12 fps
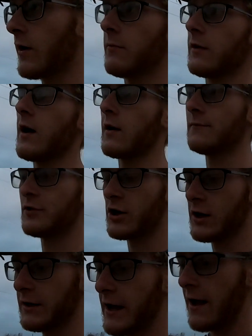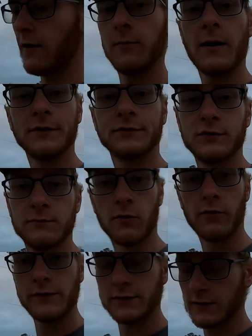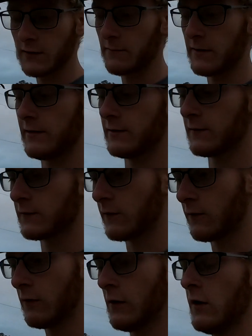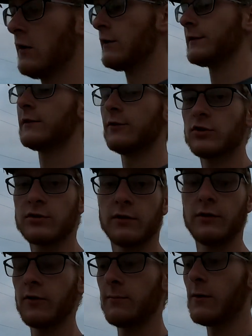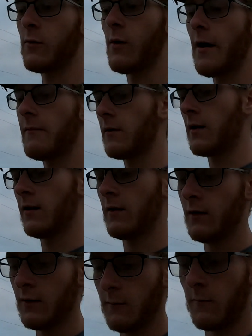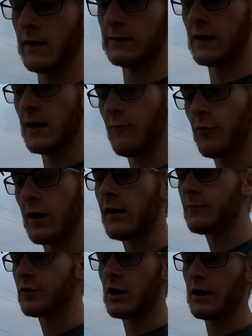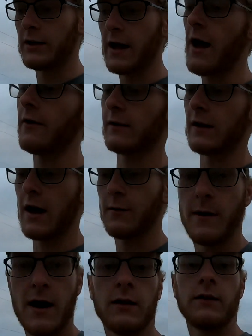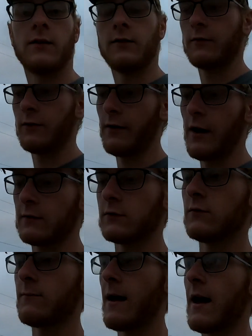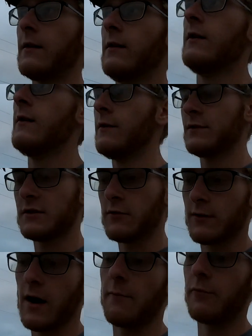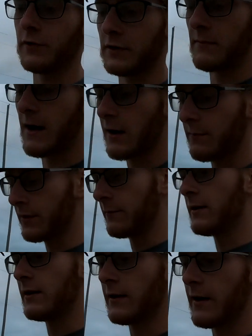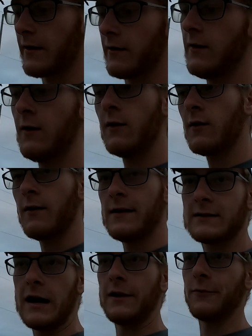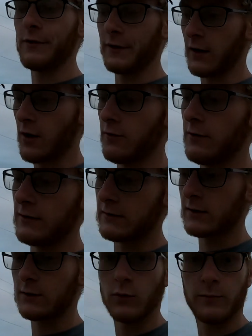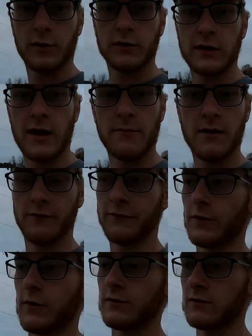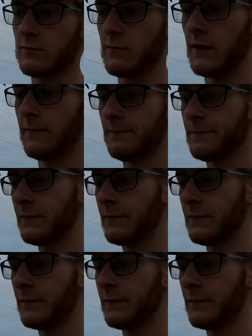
Probably got them dried down about 2 points in the bin, so still just a little bit wet, but by the time we got them drying down and got them out of there, they're not too bad. Still a couple at the bottom of the bin yet. That's kind of where the cone is since we put them in first, but